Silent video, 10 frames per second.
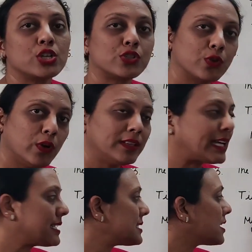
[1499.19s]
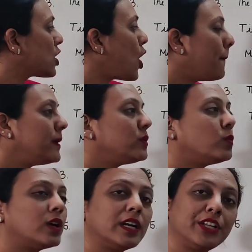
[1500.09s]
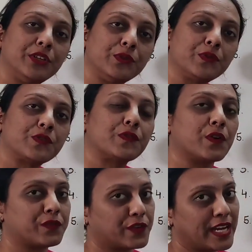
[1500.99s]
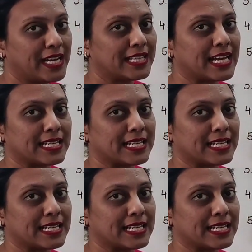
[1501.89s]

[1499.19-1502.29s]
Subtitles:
So that is a common word used for friend.